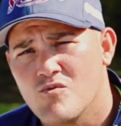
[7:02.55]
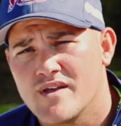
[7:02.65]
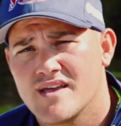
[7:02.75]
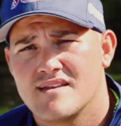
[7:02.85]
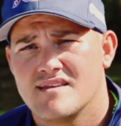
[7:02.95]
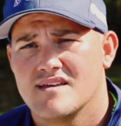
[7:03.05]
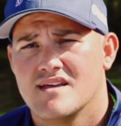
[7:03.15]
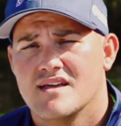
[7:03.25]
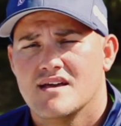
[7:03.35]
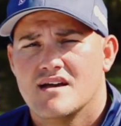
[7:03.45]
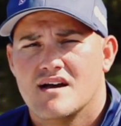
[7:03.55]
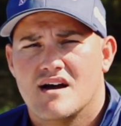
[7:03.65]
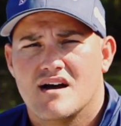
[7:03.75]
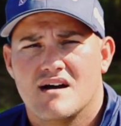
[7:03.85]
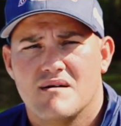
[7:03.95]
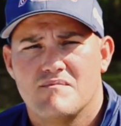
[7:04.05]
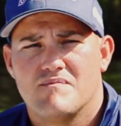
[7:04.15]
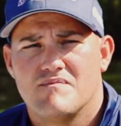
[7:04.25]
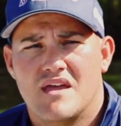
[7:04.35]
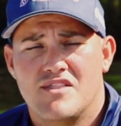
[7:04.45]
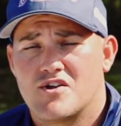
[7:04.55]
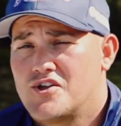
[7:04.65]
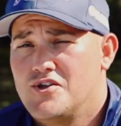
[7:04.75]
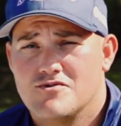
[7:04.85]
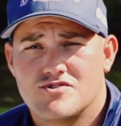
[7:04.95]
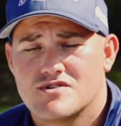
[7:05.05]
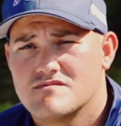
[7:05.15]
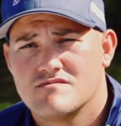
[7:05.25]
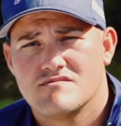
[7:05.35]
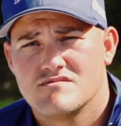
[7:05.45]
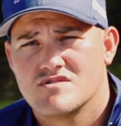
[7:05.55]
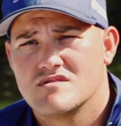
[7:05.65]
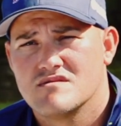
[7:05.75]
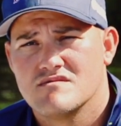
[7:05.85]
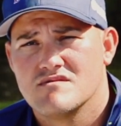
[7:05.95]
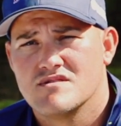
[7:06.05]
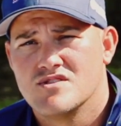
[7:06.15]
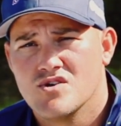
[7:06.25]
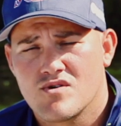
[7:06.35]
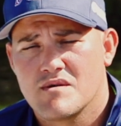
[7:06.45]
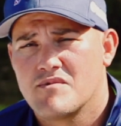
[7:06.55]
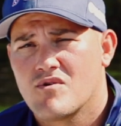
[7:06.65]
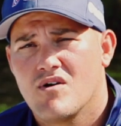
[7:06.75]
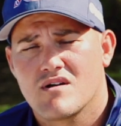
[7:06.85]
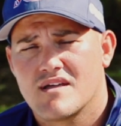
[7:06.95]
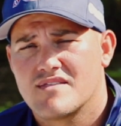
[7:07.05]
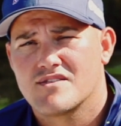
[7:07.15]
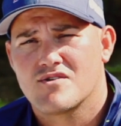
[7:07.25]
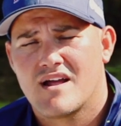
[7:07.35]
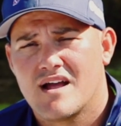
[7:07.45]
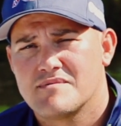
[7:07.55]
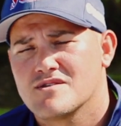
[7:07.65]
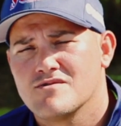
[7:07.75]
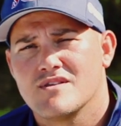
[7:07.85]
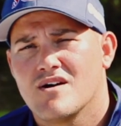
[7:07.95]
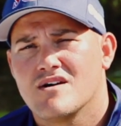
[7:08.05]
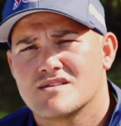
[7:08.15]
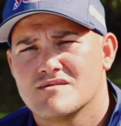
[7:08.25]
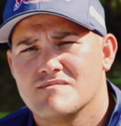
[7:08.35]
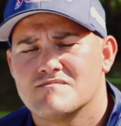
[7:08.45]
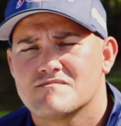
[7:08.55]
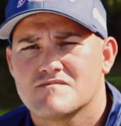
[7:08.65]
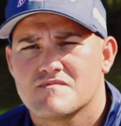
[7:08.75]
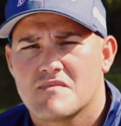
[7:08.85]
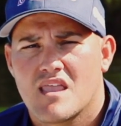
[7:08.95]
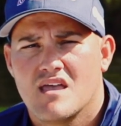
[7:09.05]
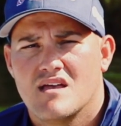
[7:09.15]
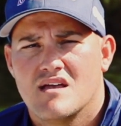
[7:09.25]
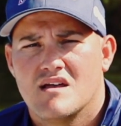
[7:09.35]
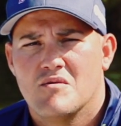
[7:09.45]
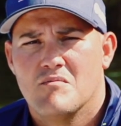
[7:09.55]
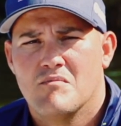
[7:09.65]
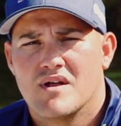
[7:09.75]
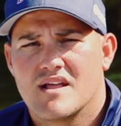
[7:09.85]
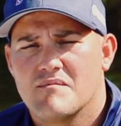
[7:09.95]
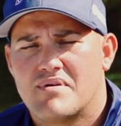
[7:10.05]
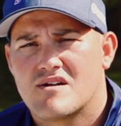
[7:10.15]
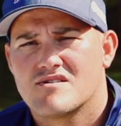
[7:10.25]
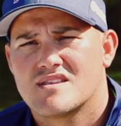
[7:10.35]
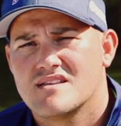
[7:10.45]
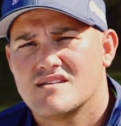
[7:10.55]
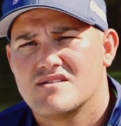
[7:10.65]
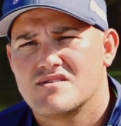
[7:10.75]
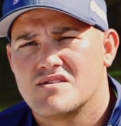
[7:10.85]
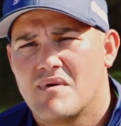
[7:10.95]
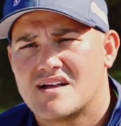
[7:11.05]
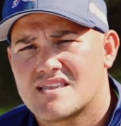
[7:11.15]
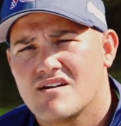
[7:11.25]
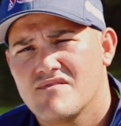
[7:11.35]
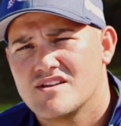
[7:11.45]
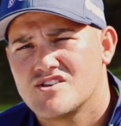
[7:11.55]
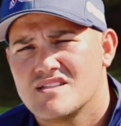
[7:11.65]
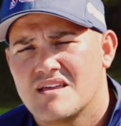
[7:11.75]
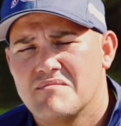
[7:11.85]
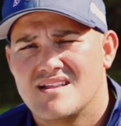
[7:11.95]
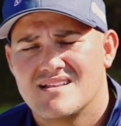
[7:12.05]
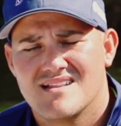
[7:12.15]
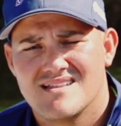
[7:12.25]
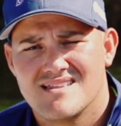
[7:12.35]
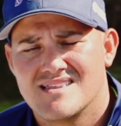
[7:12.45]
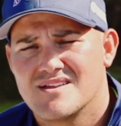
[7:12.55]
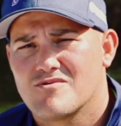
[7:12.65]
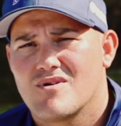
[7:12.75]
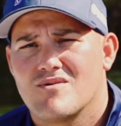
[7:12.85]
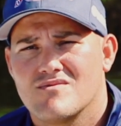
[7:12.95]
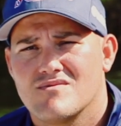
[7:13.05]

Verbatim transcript: win, um, and they're huge. Don't get me wrong, I think they're absolutely awesome. But in comparison to my salvation, they mean zero.